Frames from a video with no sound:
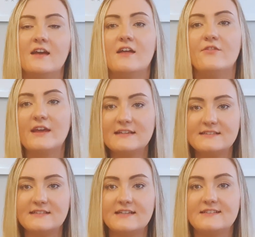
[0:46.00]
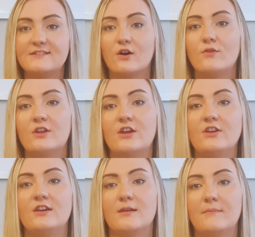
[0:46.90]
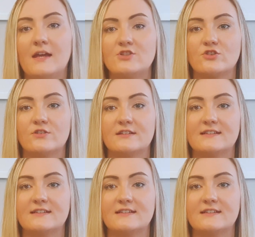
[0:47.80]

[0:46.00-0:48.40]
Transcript: This is so that you can make sure that